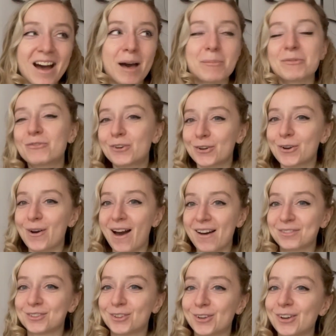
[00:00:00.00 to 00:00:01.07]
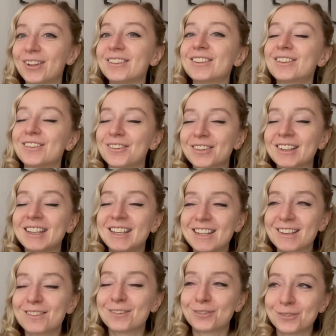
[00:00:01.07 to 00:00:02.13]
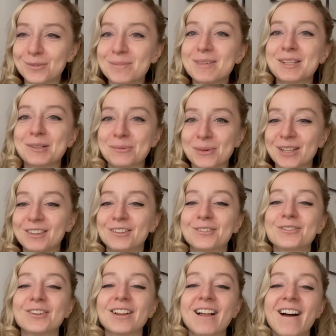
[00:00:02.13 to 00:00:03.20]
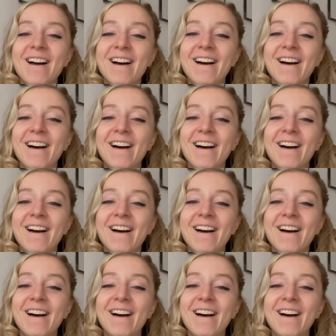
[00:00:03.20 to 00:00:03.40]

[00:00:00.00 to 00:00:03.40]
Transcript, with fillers: I'm a Virgo after all, you know, cleaning the room is wonderful.